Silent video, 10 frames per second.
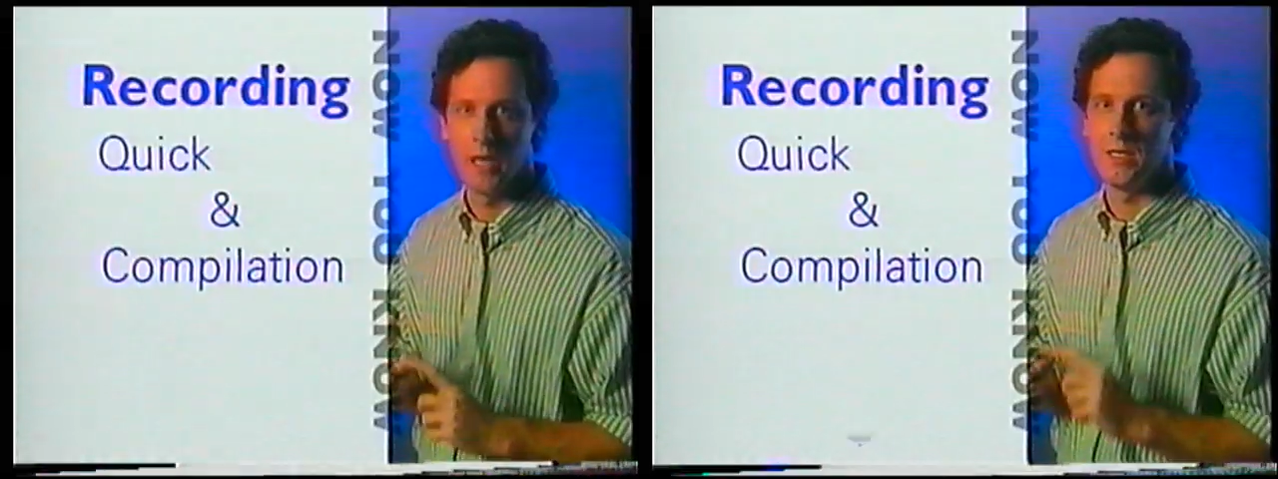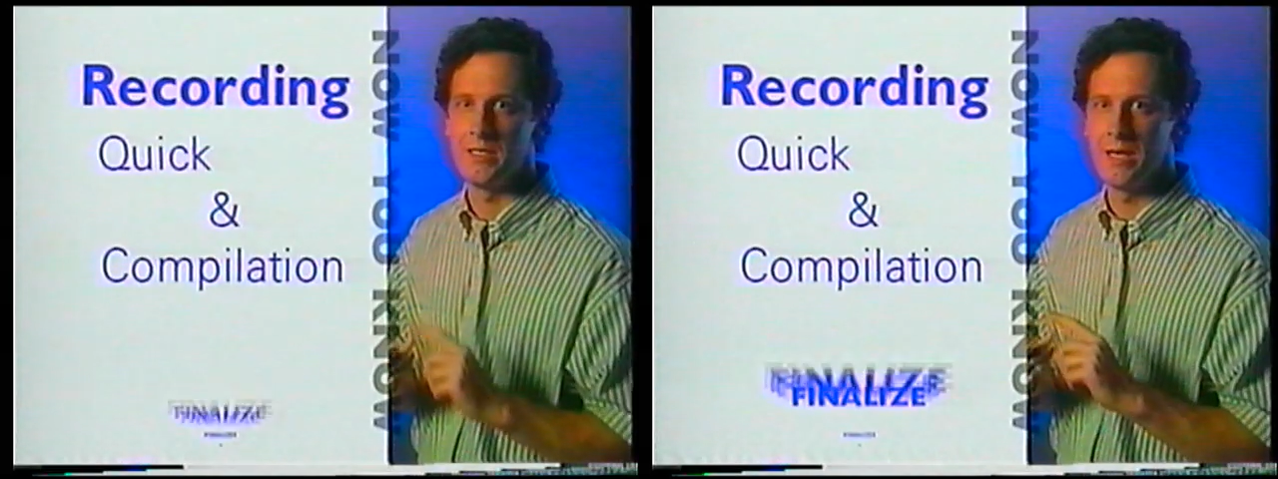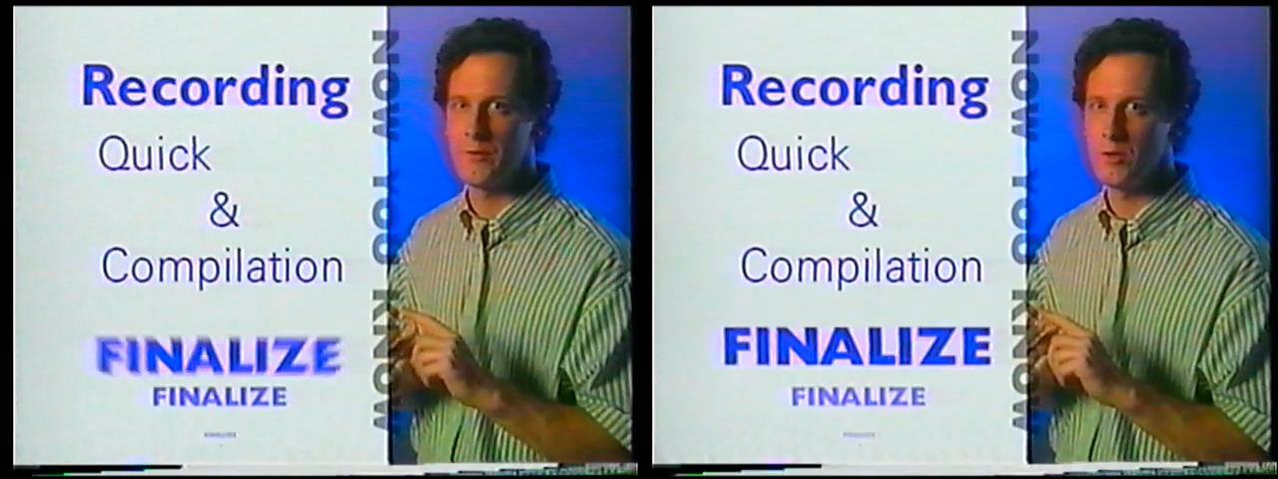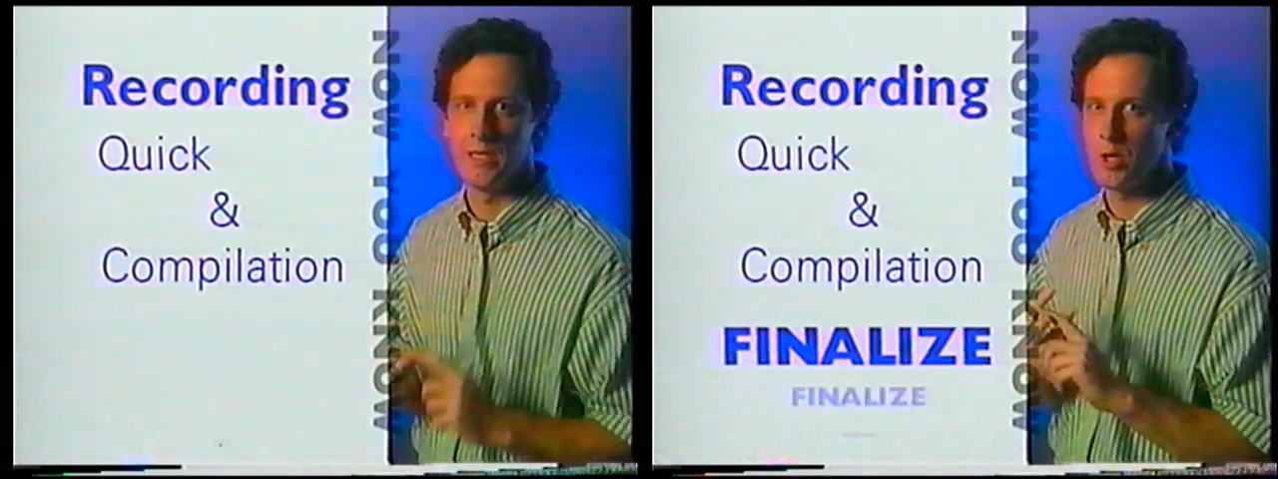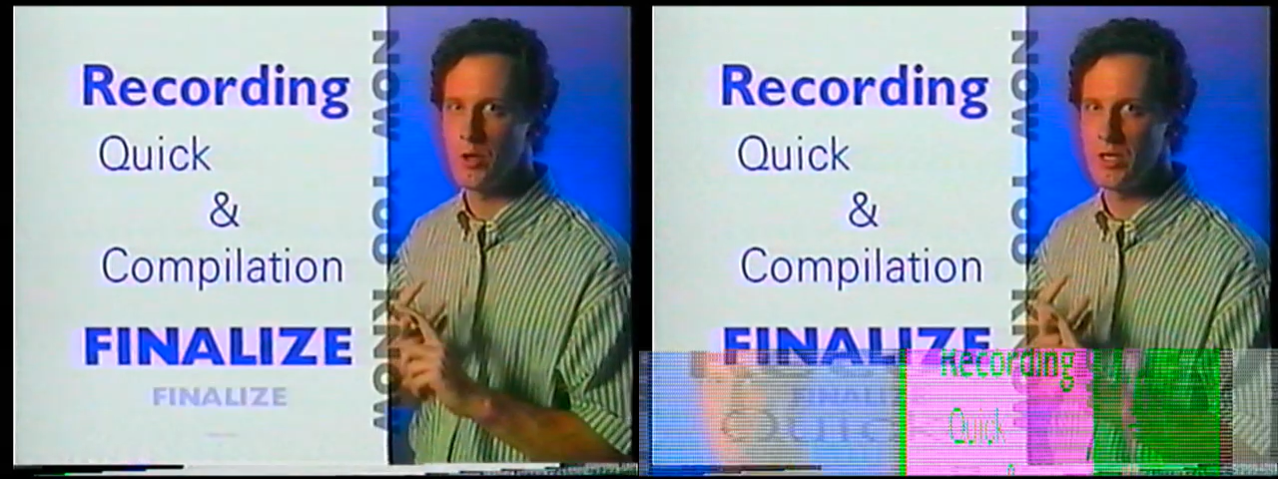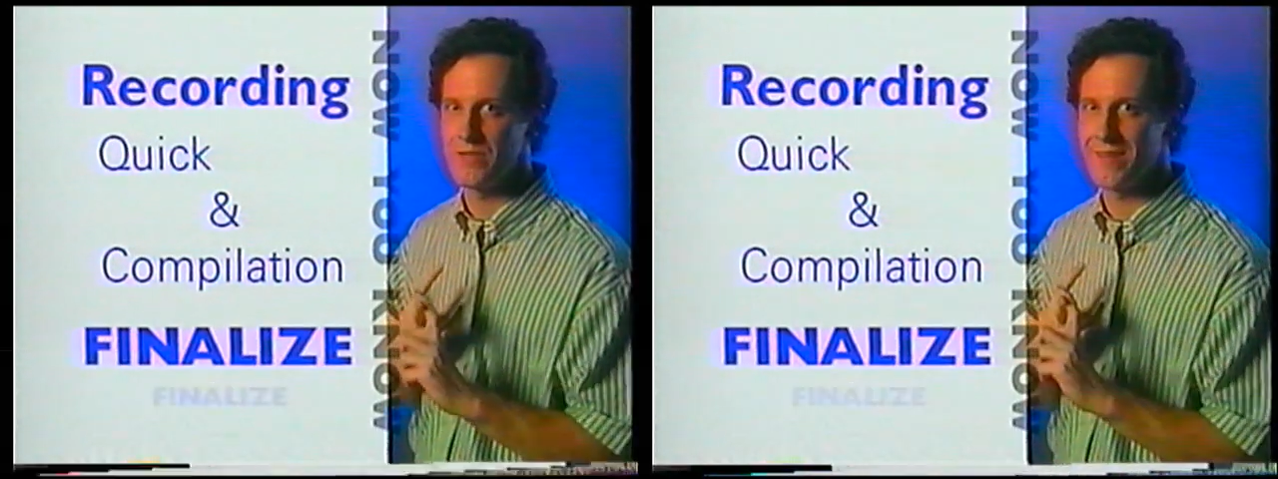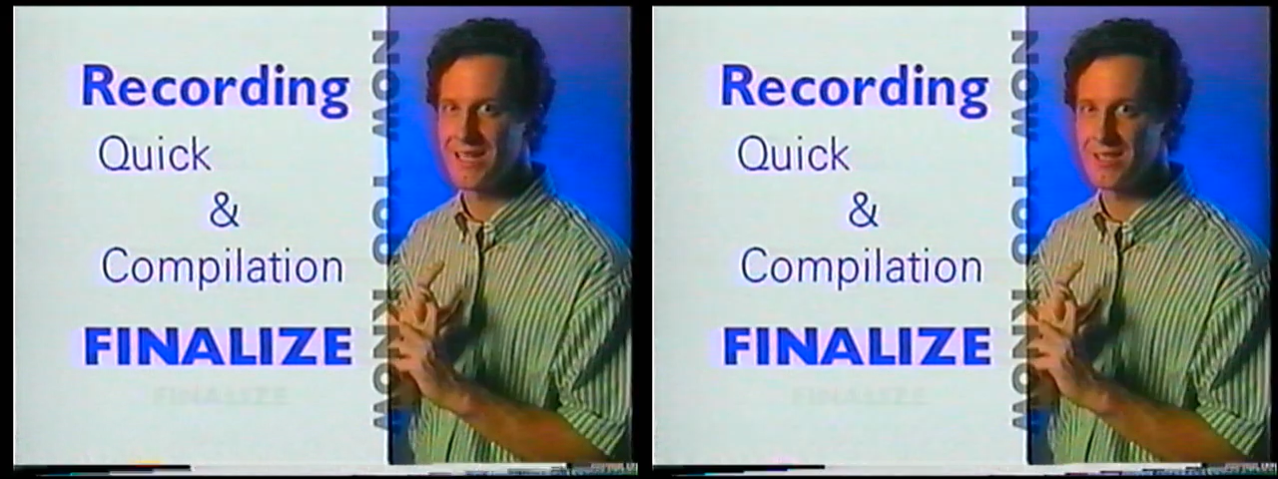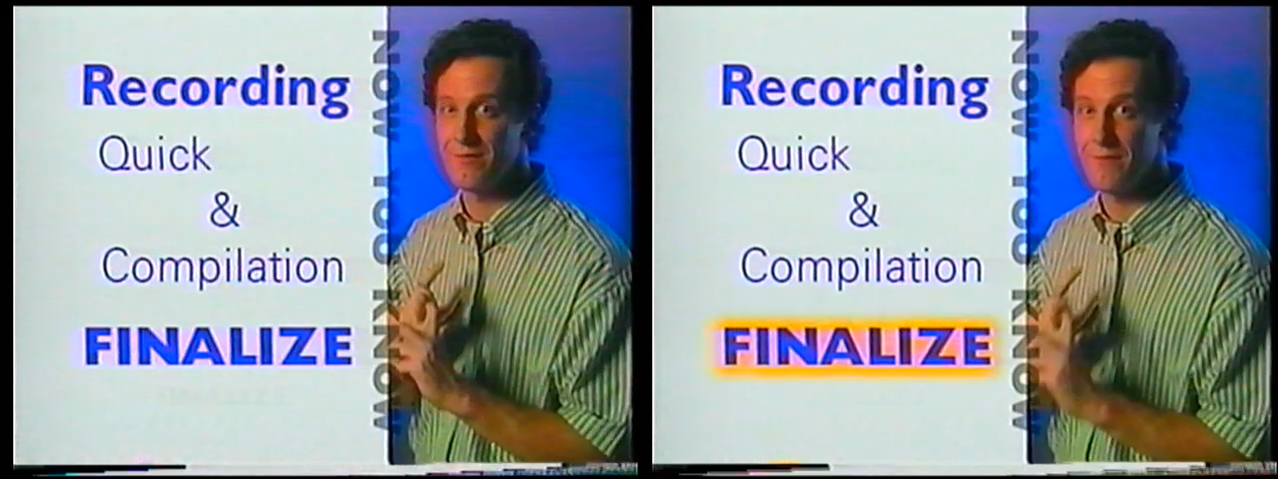and you definitely know that you've got to